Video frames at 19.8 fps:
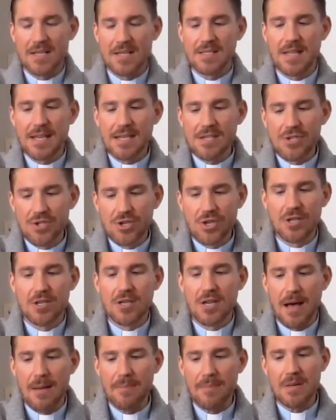us they should
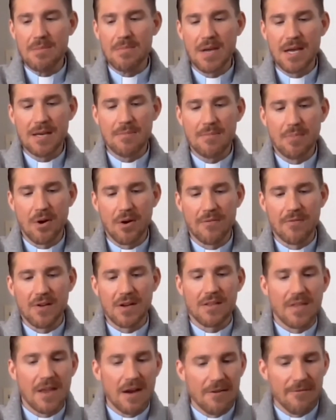not be made
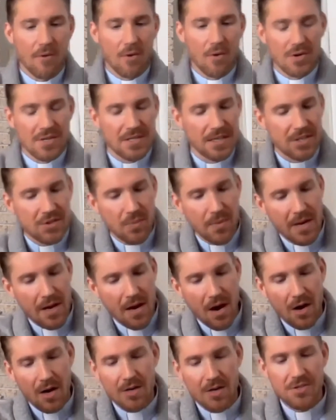perfect. Therefore, since we
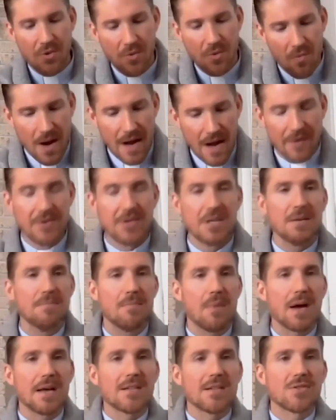are
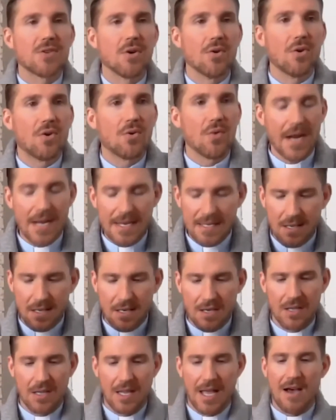surrounded by so great a
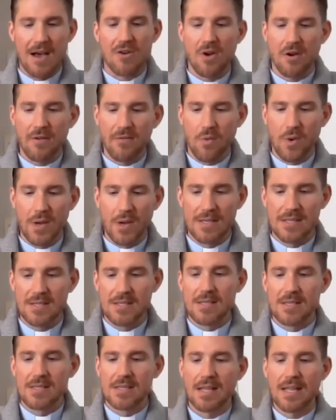cloud of
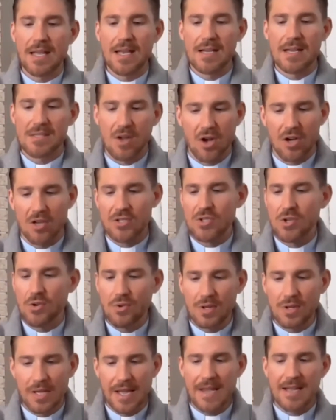witnesses, let us
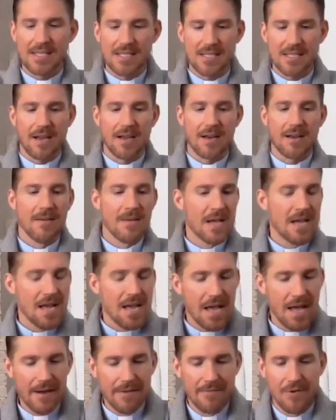also lay aside
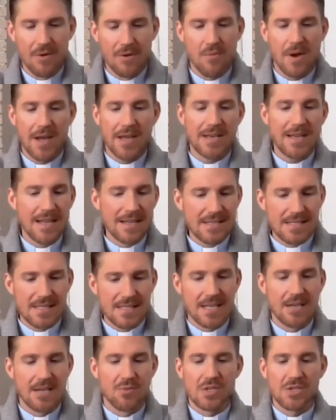every weight and
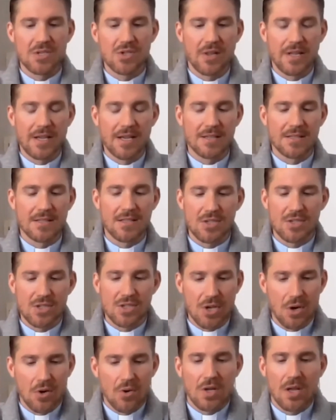sin which clings
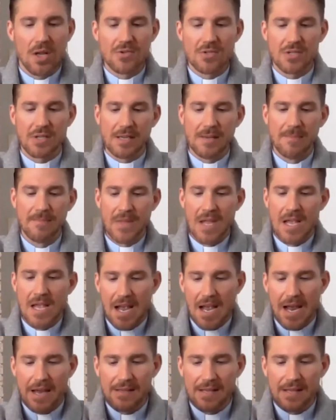so closely,
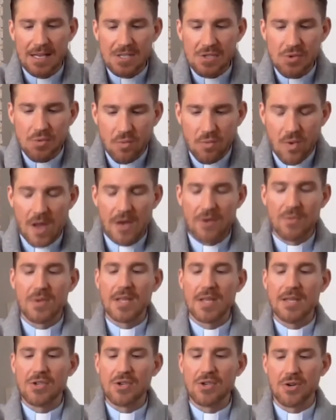and let us run
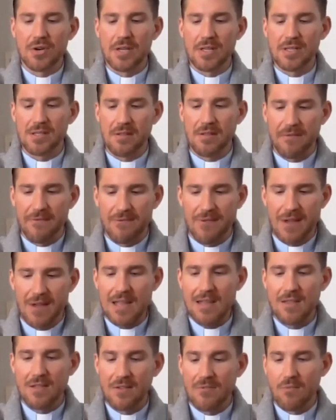with endurance
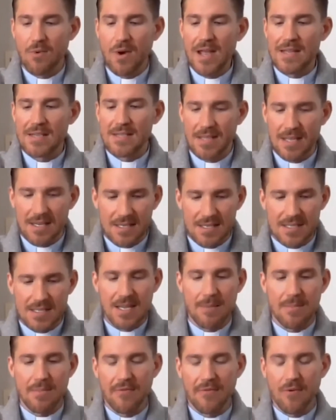the, the race that is
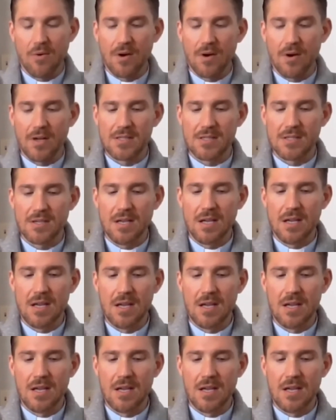set before us,